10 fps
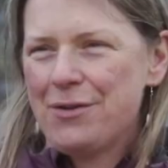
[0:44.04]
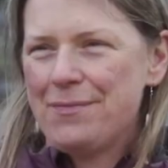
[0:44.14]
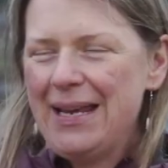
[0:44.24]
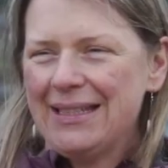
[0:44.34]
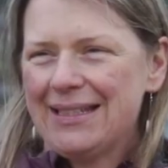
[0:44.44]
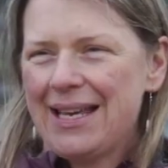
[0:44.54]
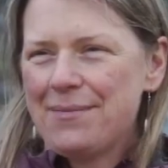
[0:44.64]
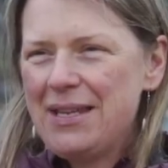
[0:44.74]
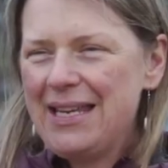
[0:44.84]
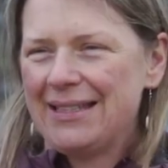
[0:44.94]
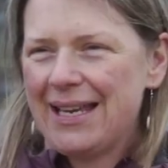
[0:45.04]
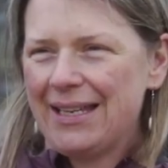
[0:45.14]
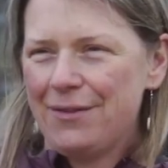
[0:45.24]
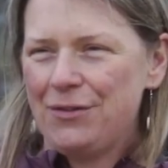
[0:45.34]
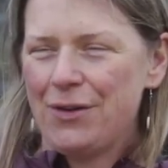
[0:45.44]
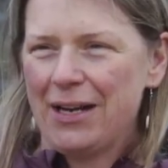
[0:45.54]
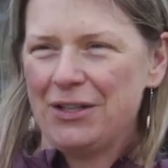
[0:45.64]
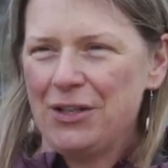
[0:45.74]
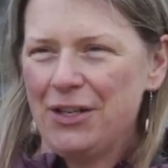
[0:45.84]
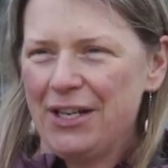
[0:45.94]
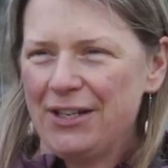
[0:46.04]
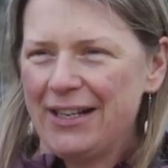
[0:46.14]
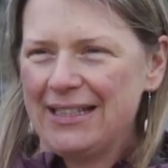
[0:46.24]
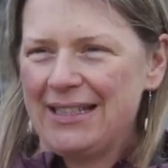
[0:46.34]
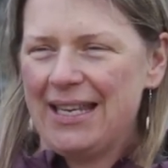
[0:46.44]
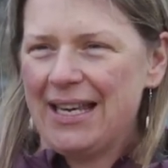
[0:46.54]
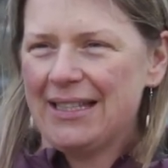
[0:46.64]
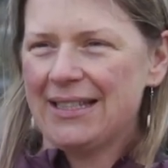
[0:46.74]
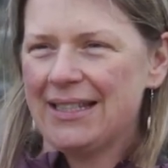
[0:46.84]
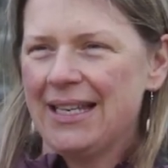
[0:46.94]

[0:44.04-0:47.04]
Bates. I'm the Executive Director here at CKISS.